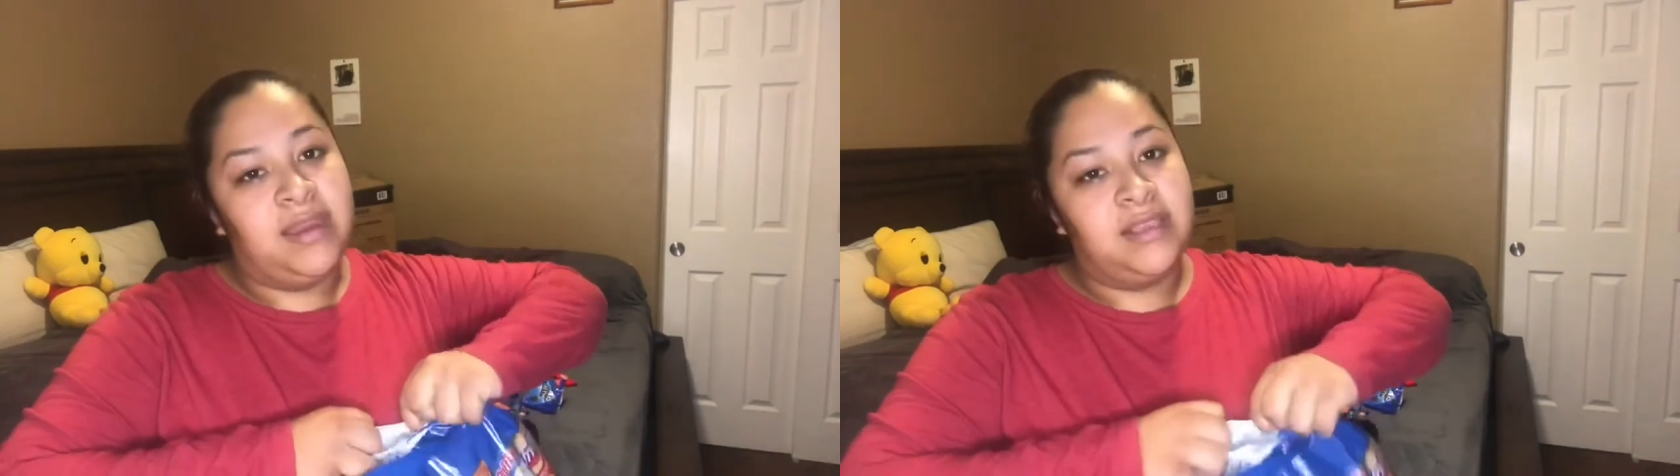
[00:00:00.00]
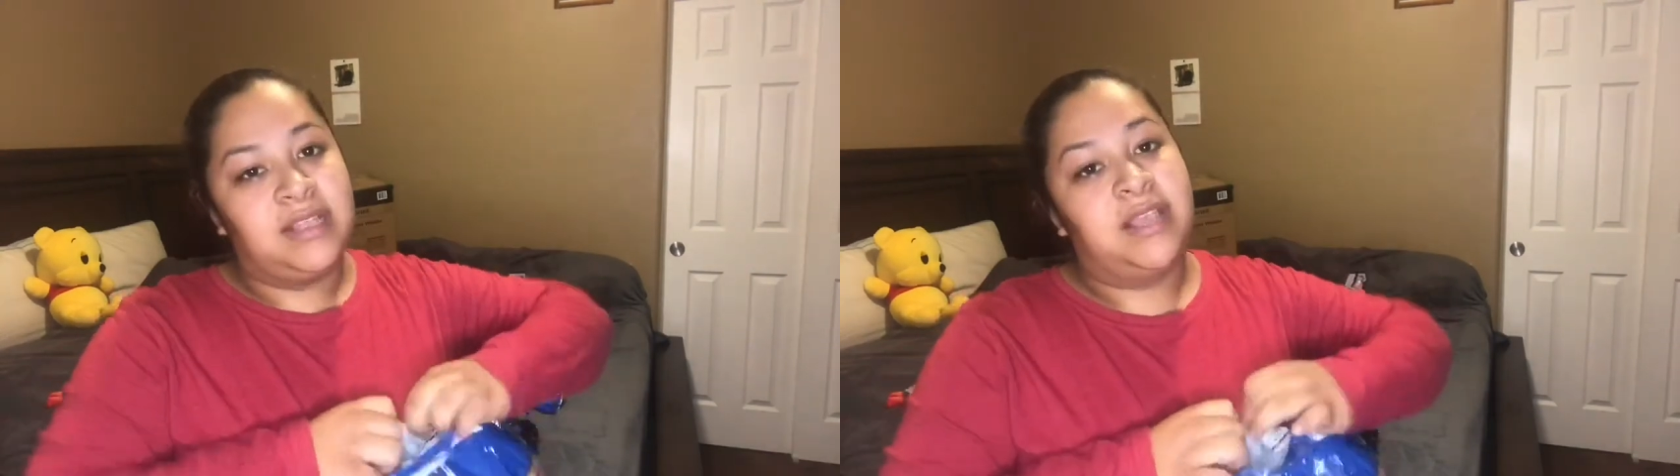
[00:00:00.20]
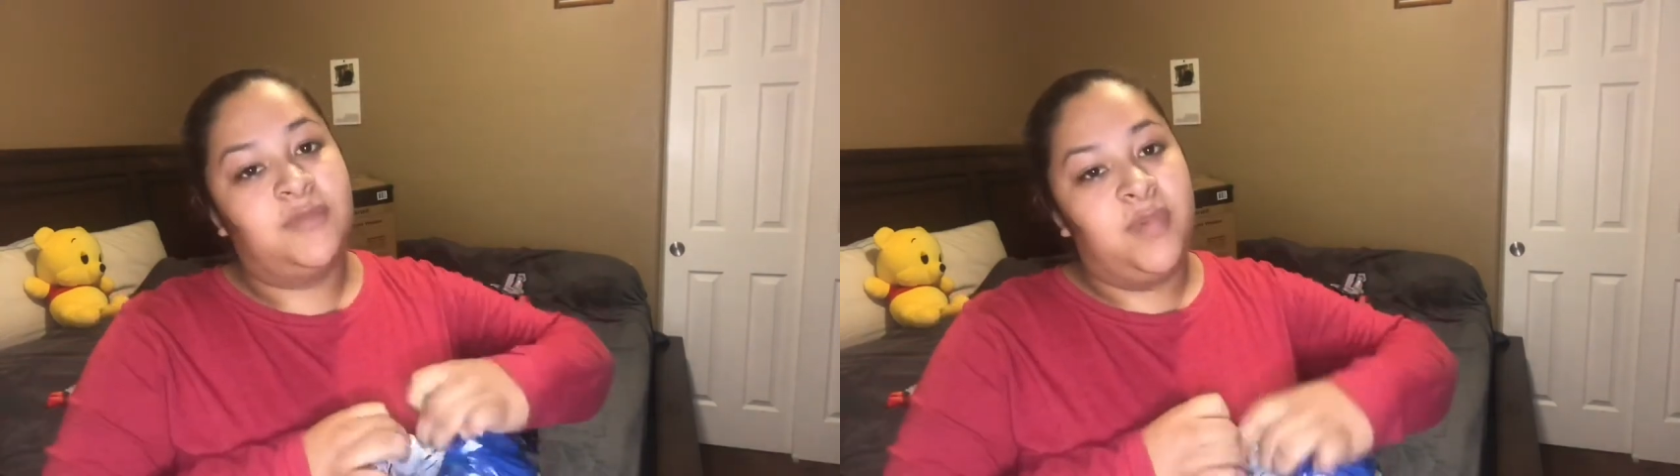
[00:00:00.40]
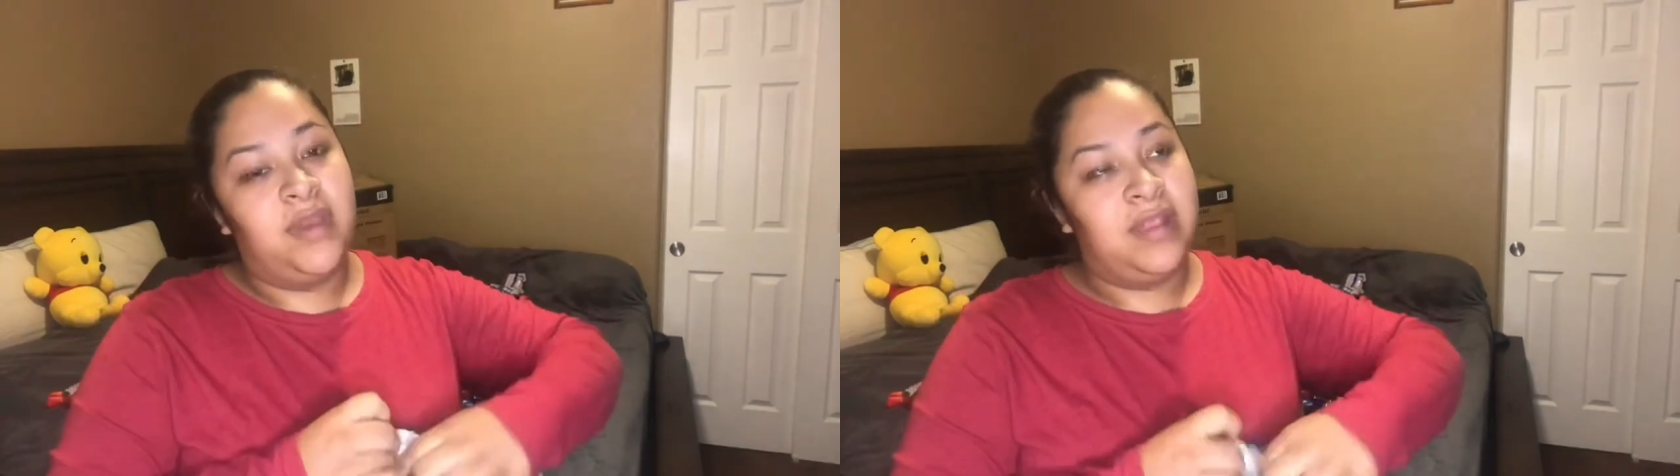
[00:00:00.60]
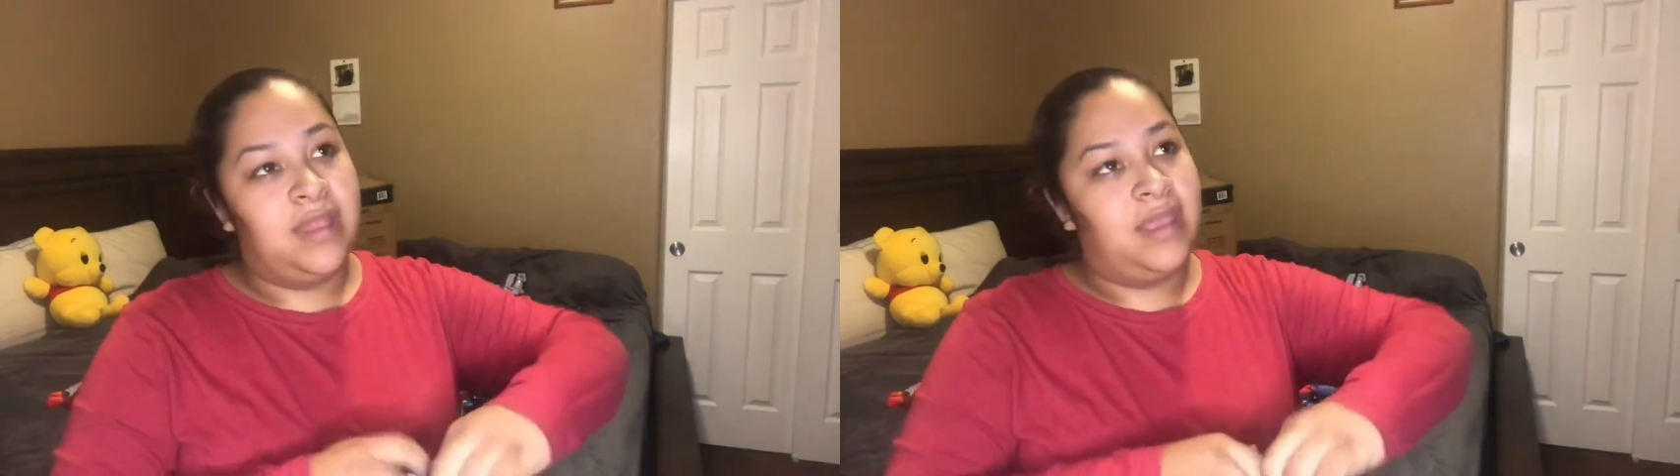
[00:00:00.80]
I think,
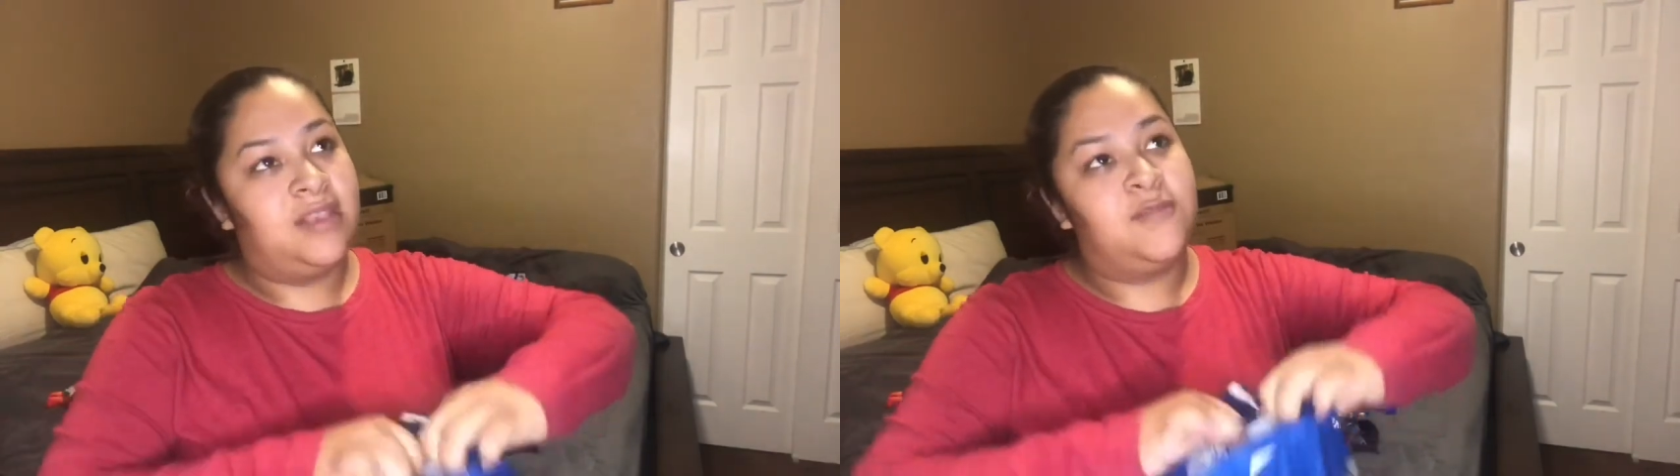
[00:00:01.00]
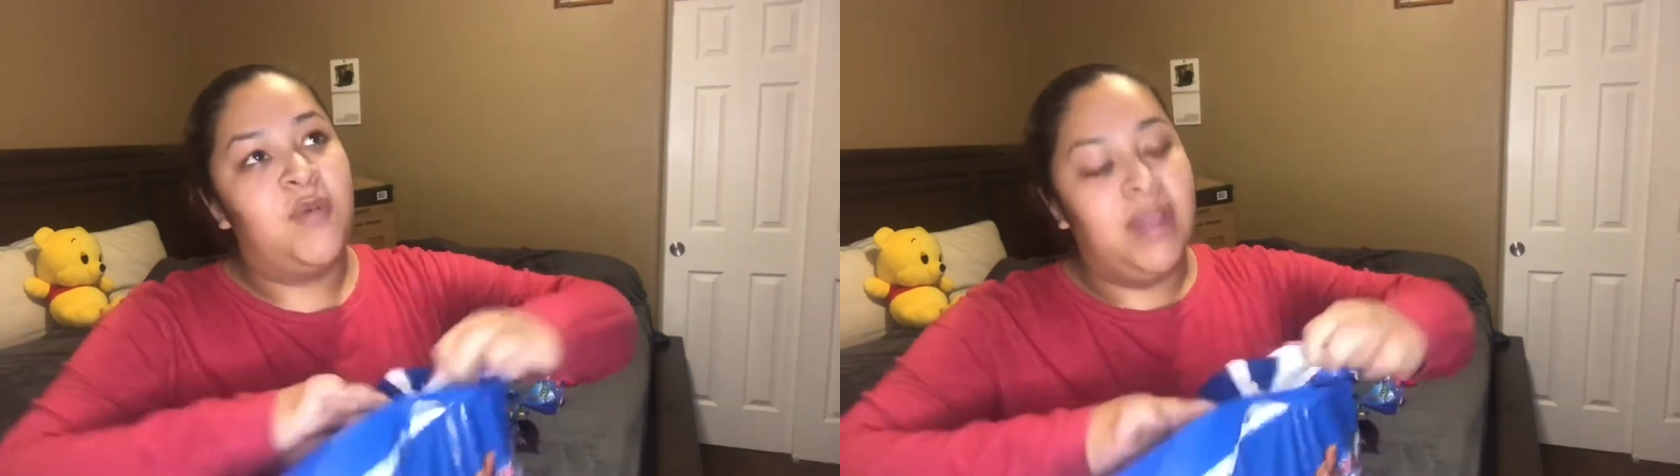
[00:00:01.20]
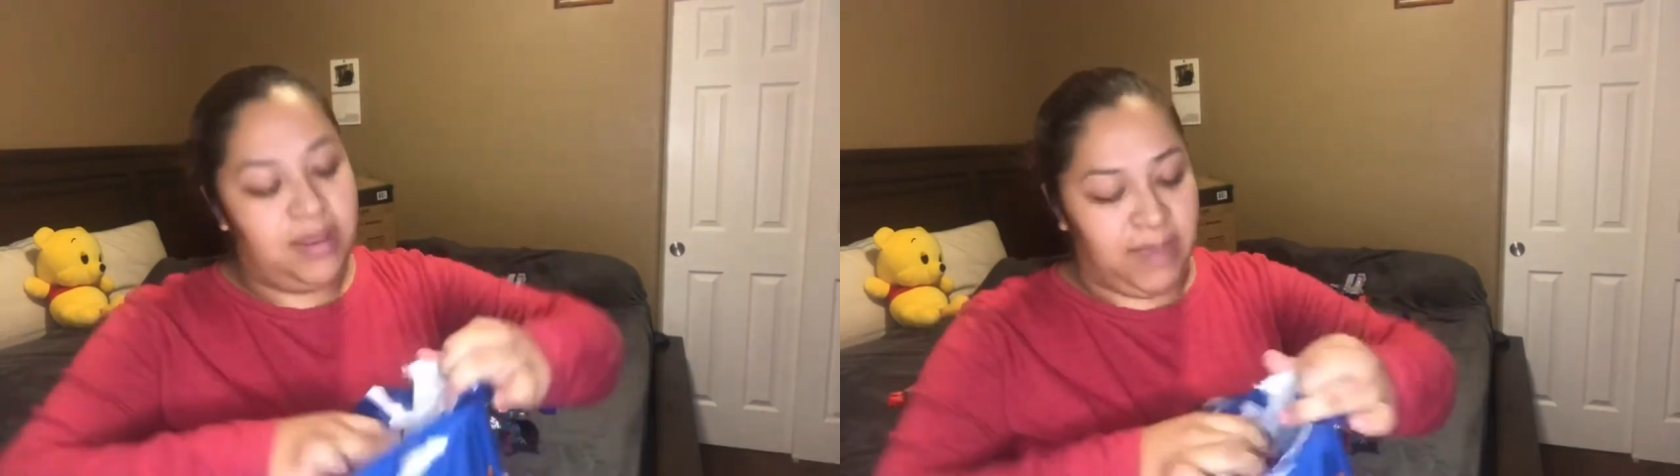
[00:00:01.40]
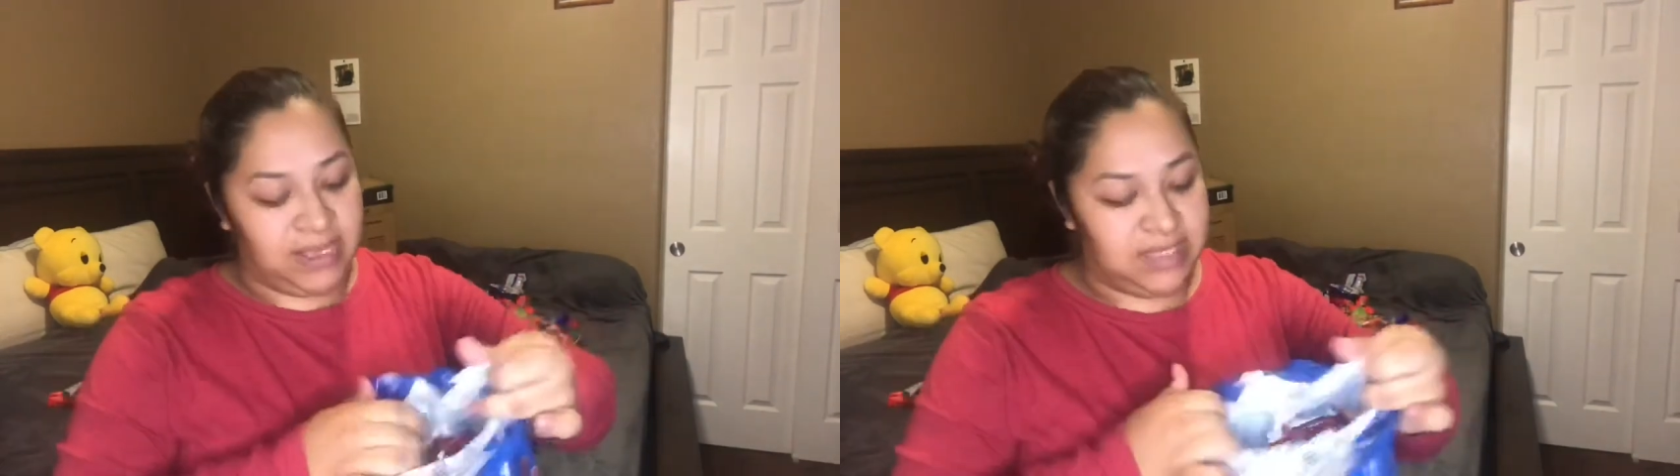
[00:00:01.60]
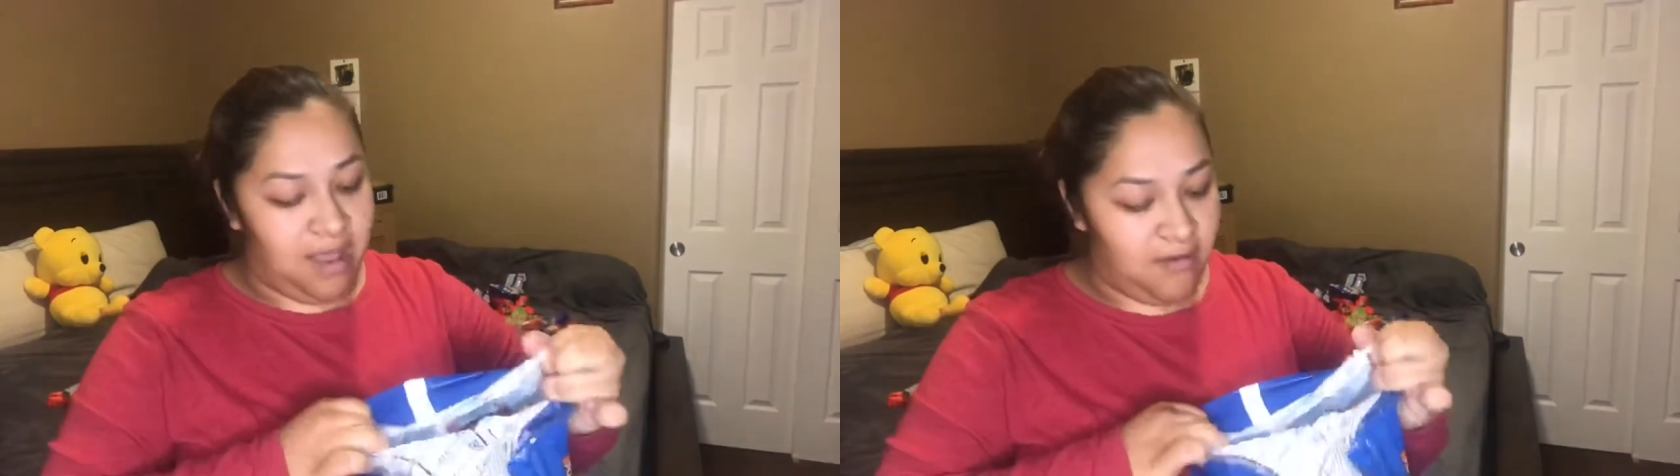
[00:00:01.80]
spoiling
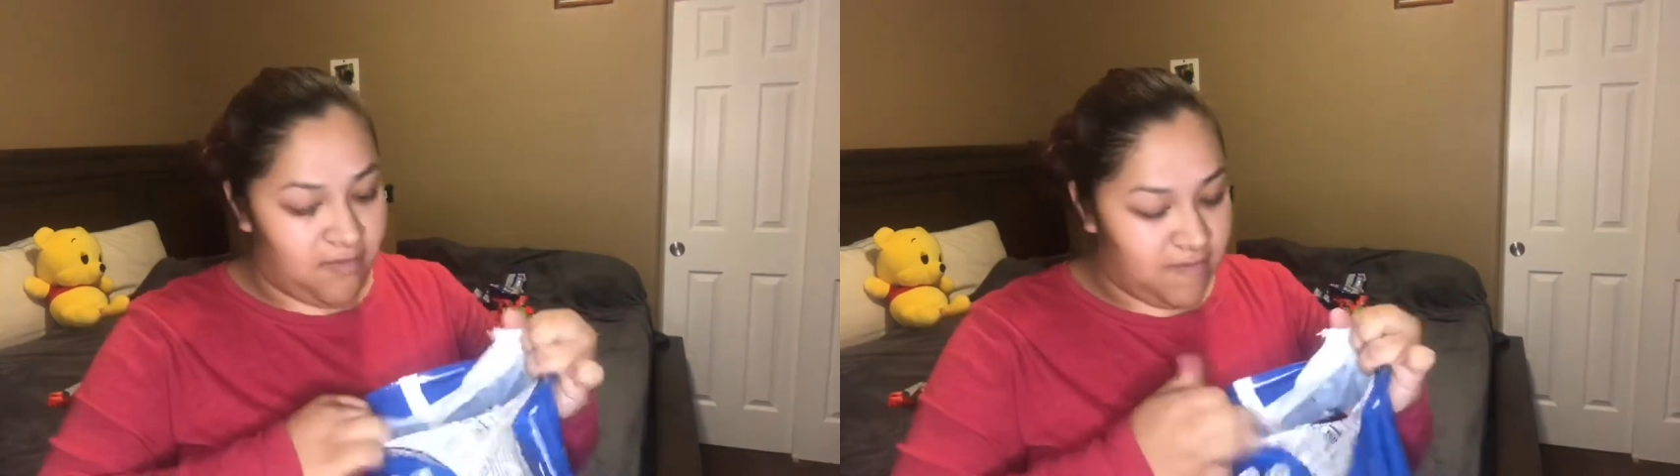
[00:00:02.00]
myself.